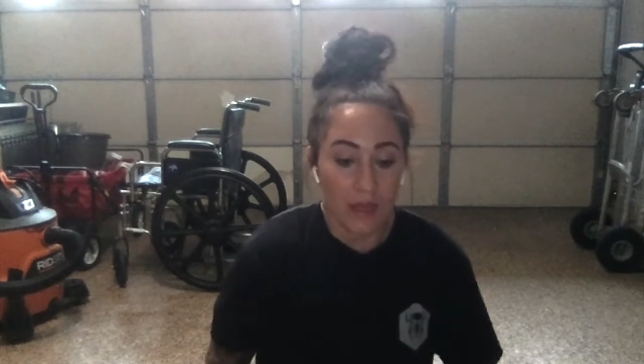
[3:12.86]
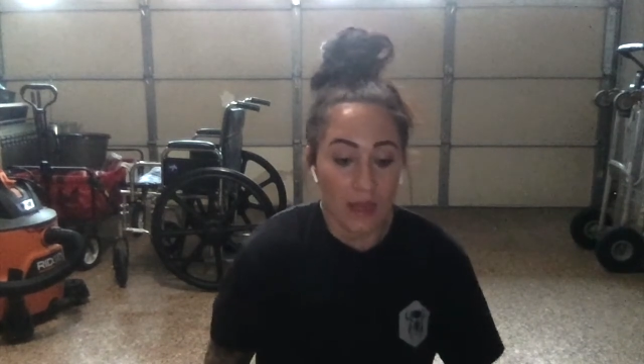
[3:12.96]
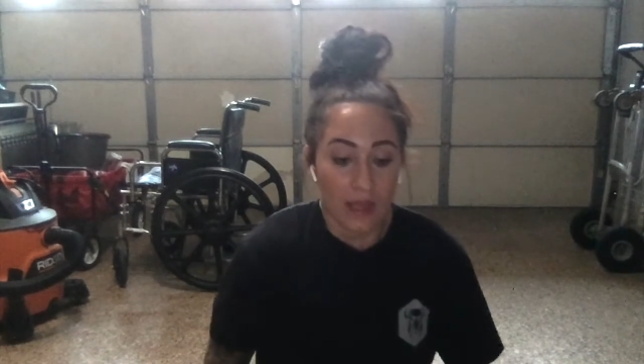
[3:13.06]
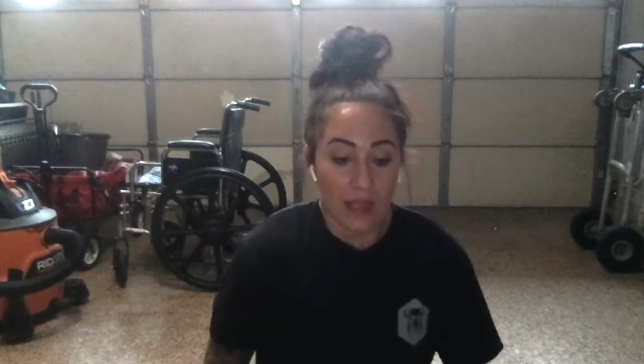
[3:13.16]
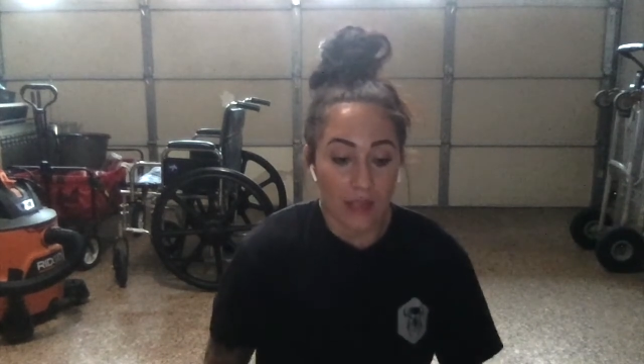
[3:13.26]

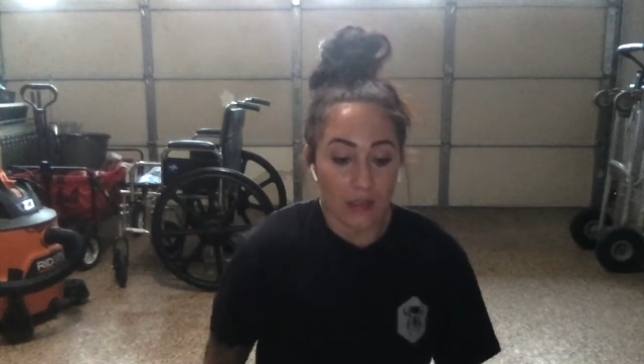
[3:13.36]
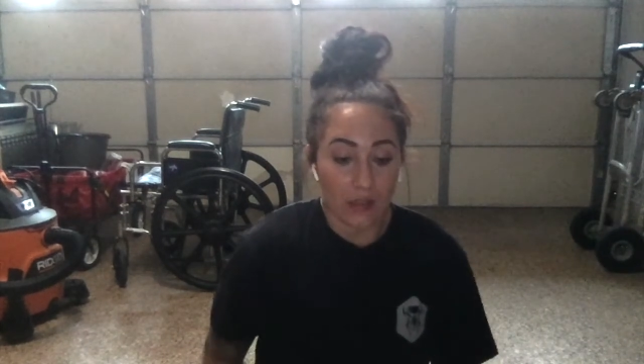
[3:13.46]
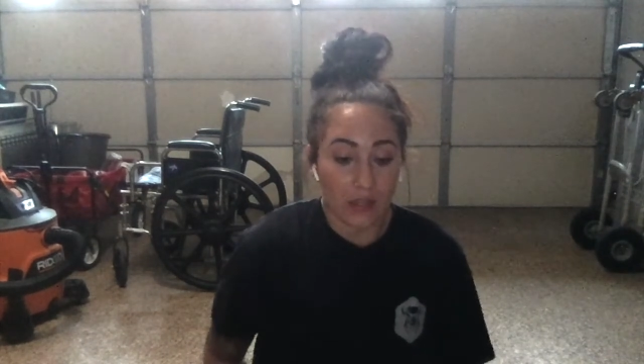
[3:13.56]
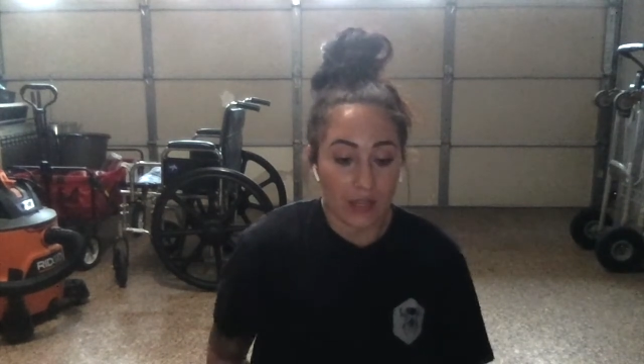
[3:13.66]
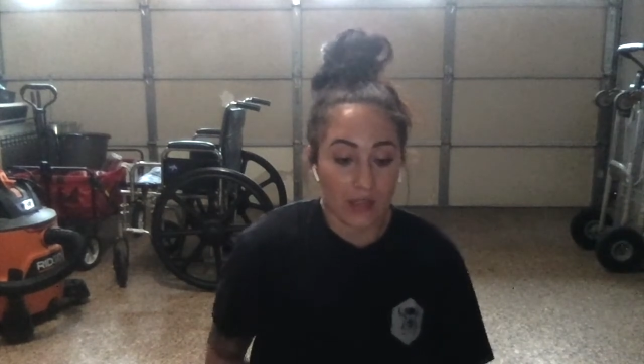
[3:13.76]
and your
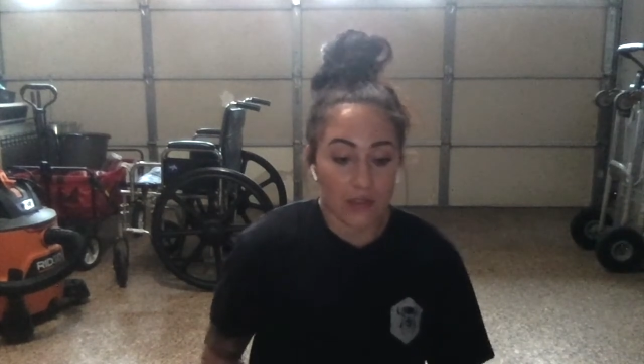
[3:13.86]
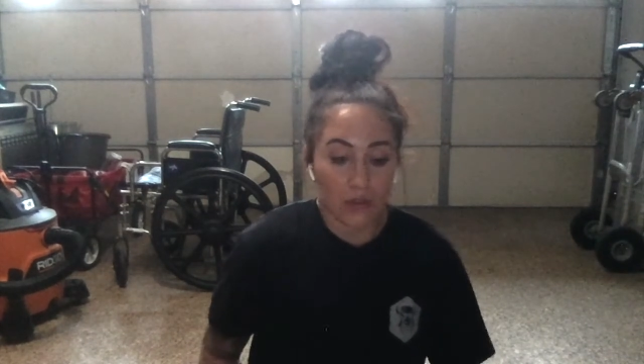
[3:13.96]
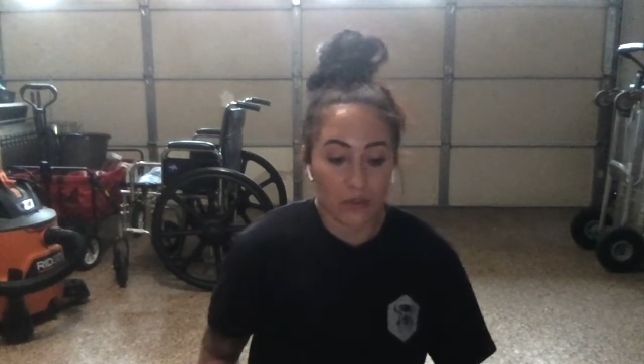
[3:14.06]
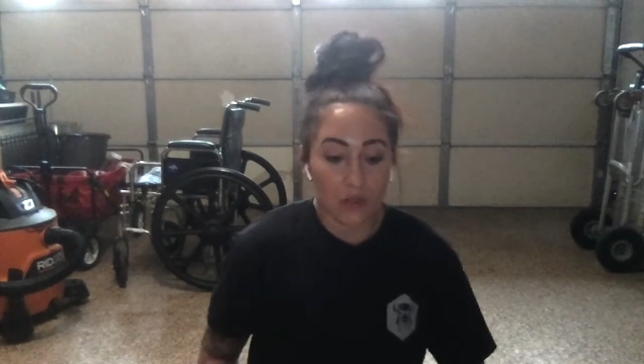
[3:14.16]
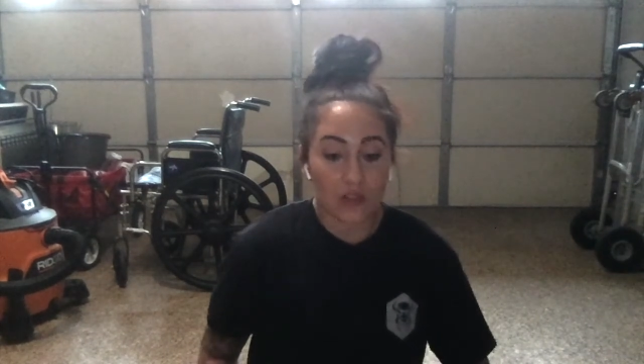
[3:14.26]
client is
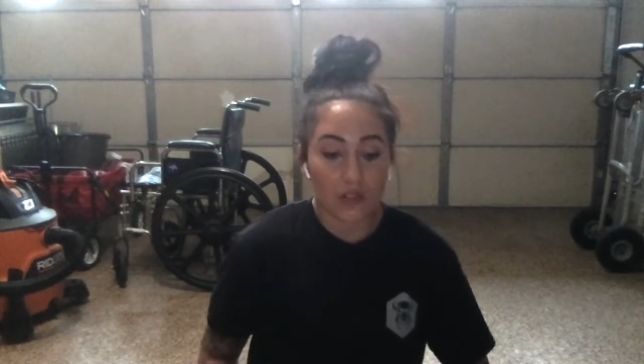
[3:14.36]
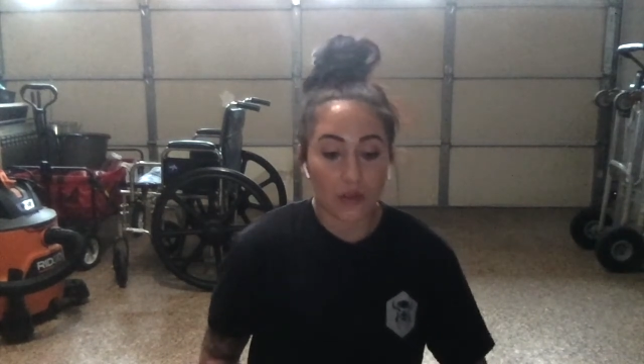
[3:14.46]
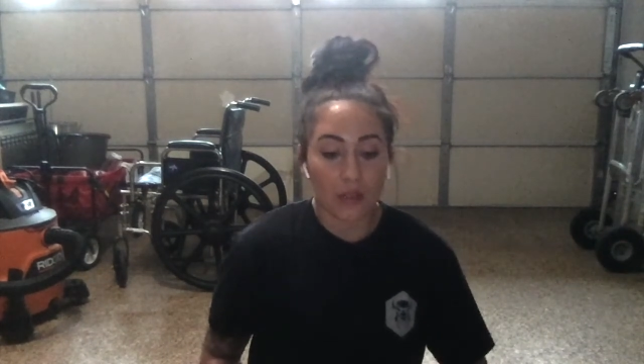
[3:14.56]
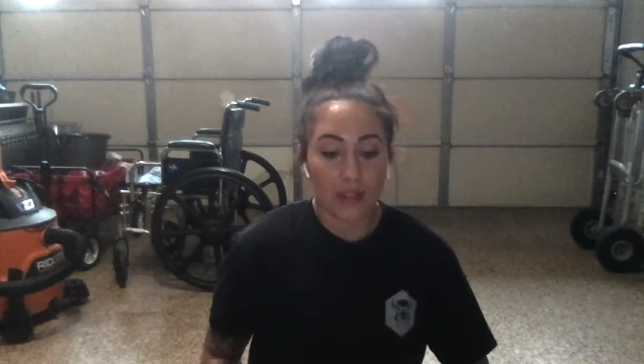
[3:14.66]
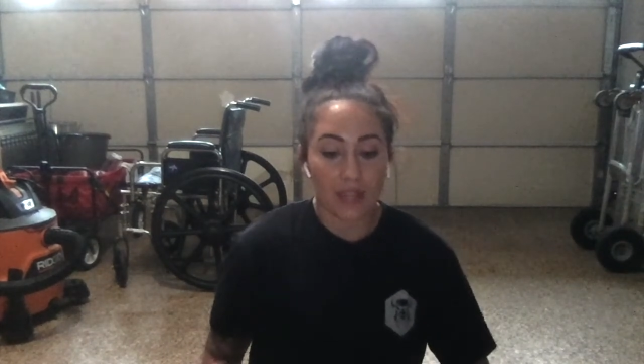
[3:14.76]
going to
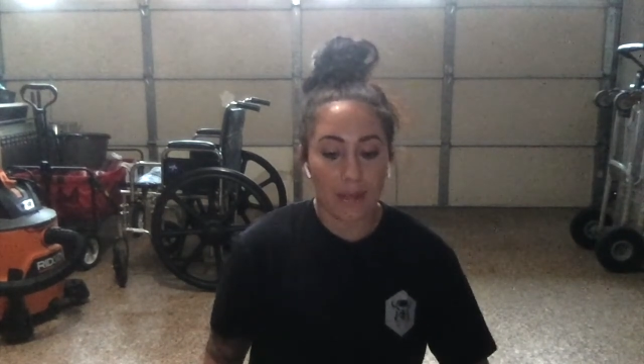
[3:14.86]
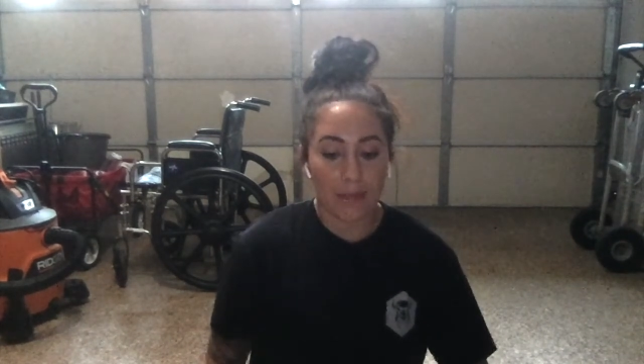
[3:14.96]
slowly tap